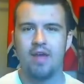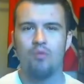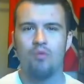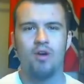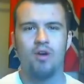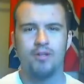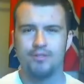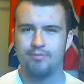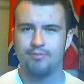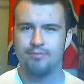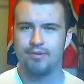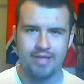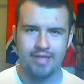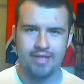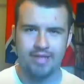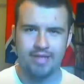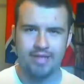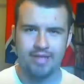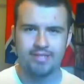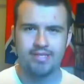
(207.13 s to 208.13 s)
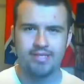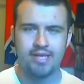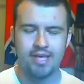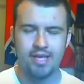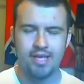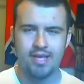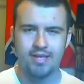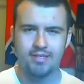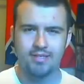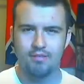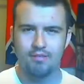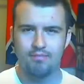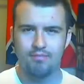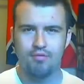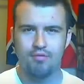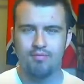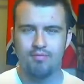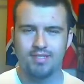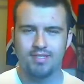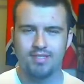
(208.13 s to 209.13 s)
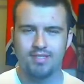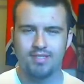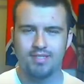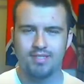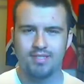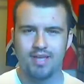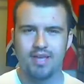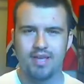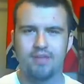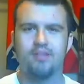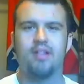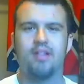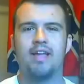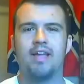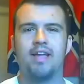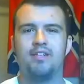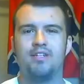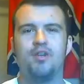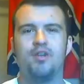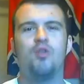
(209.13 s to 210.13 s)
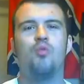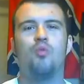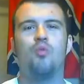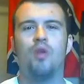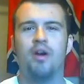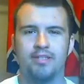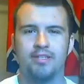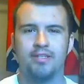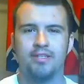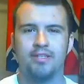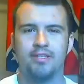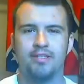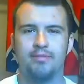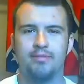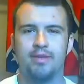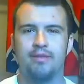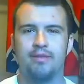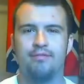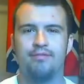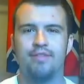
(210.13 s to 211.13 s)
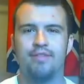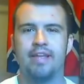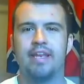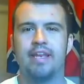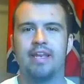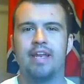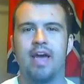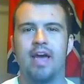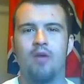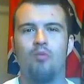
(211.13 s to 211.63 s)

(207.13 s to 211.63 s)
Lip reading: I want to put an end to the boom bust cycle. I don't want money to be inflated.